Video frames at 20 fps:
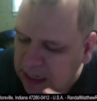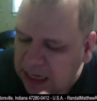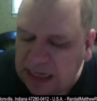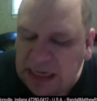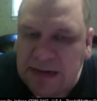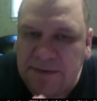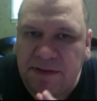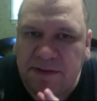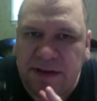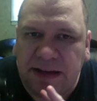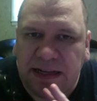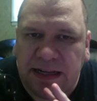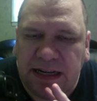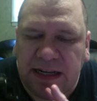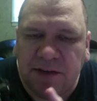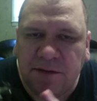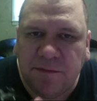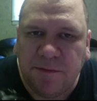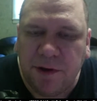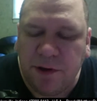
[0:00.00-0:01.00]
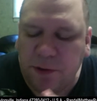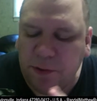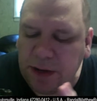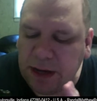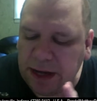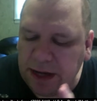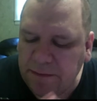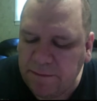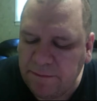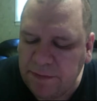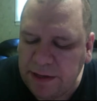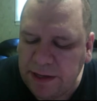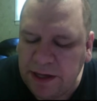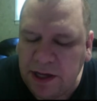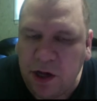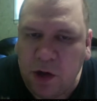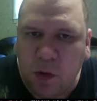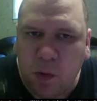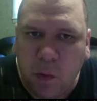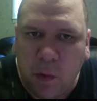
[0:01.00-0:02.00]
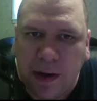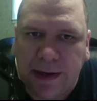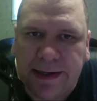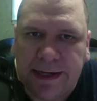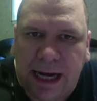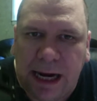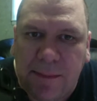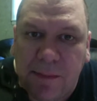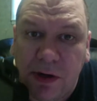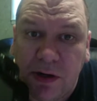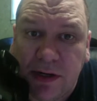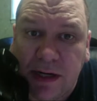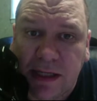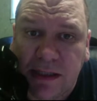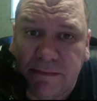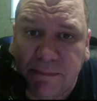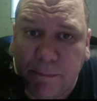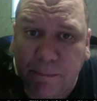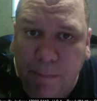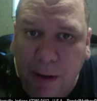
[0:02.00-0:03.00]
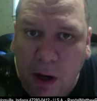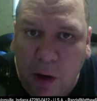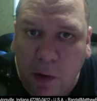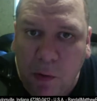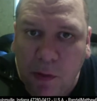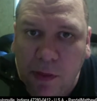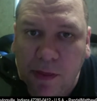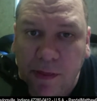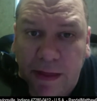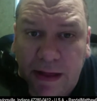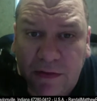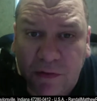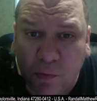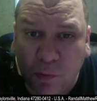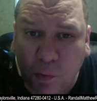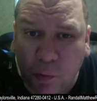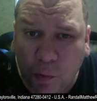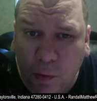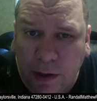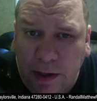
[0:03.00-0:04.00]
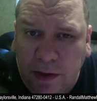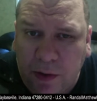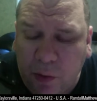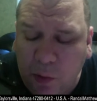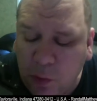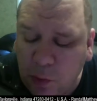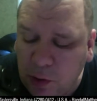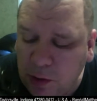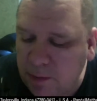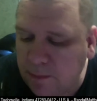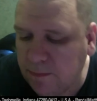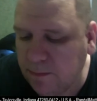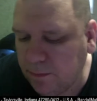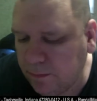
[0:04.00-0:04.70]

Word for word: I love the fact that it does photo and video. One camera does both. That's really cool.